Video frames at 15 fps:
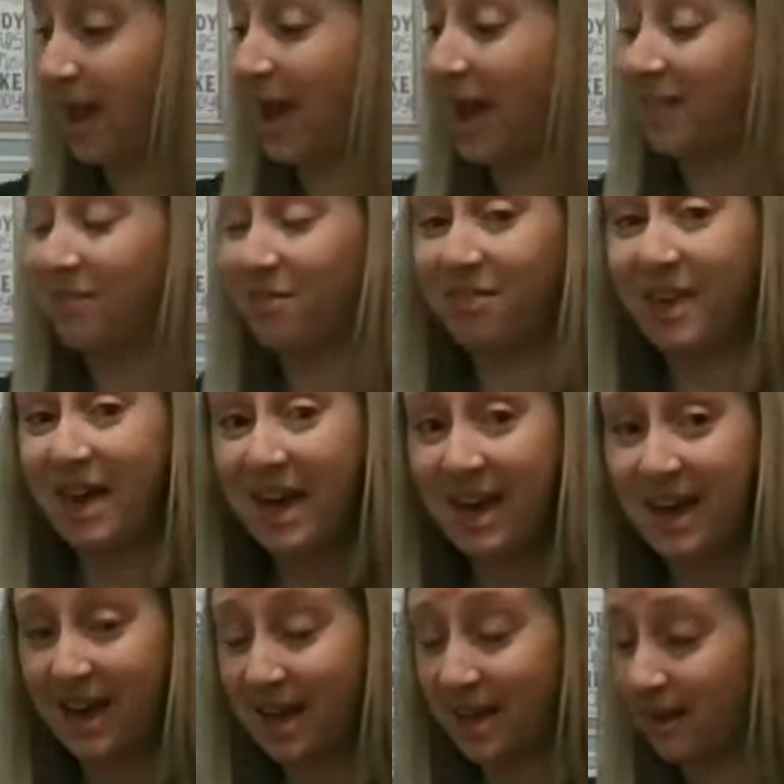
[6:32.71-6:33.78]
And
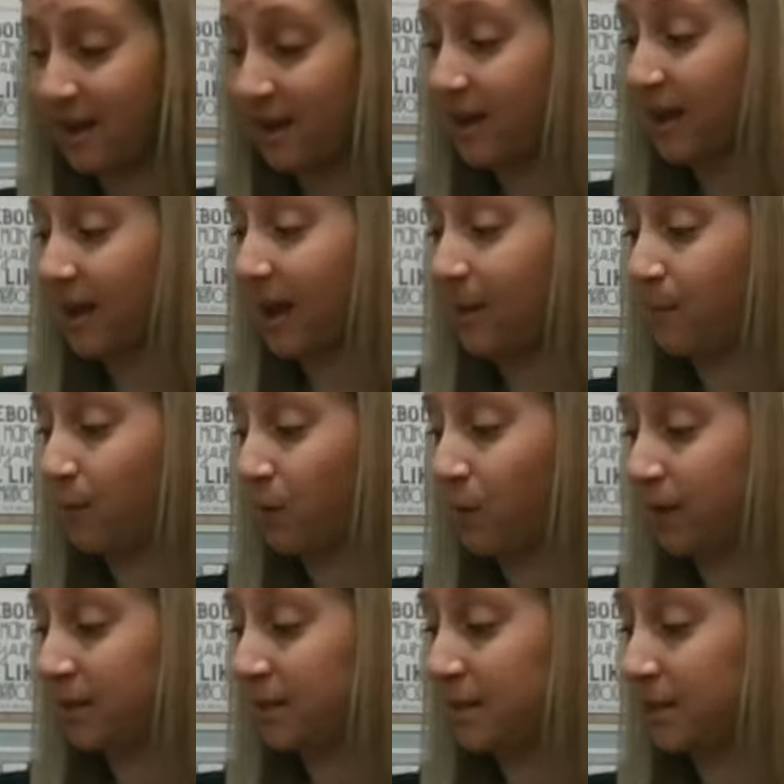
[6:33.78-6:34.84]
then I'm
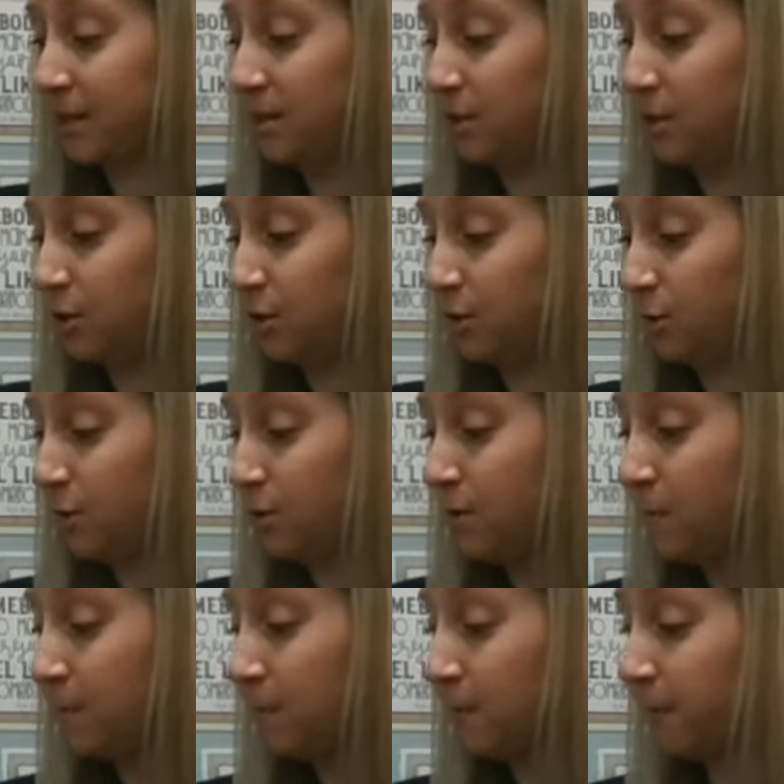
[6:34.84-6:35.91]
going to do